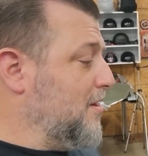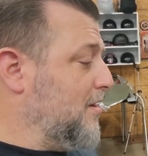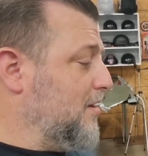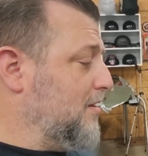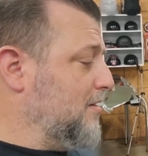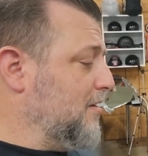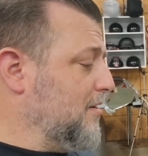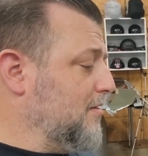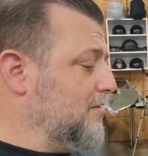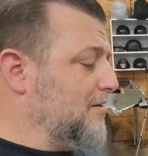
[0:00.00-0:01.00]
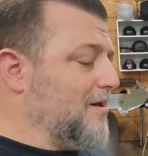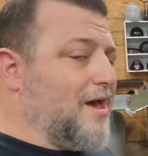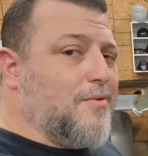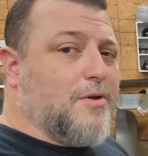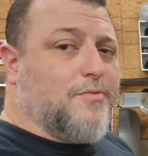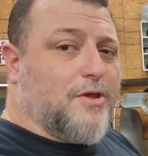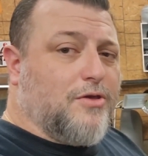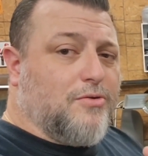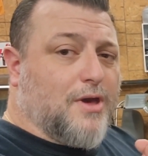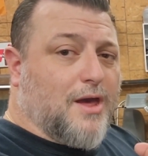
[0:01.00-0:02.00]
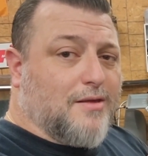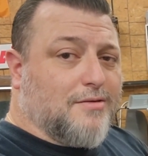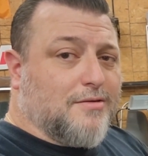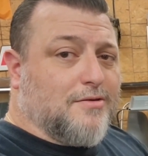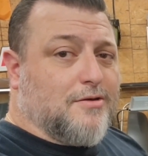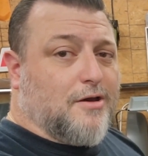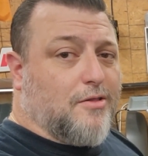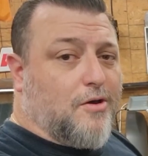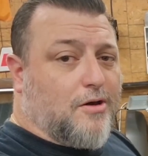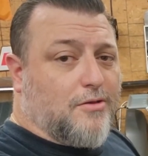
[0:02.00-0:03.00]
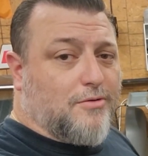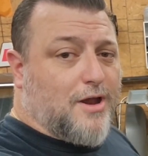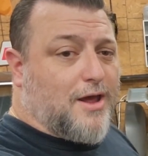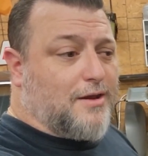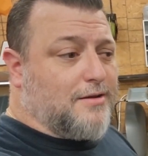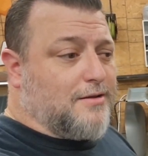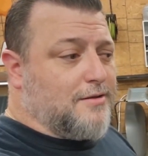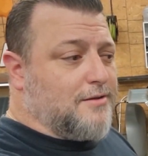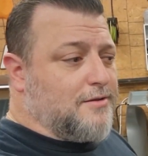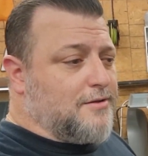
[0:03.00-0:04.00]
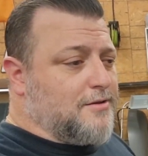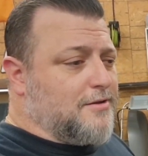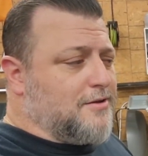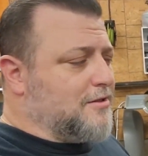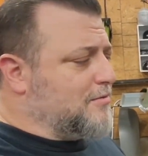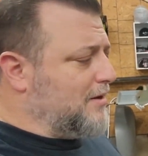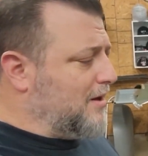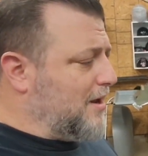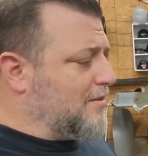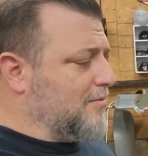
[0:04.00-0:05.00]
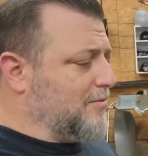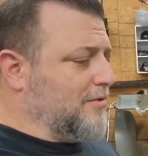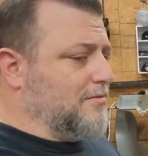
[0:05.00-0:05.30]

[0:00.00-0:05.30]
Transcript: And I want to bring you guys along on the ride. So I need to add something.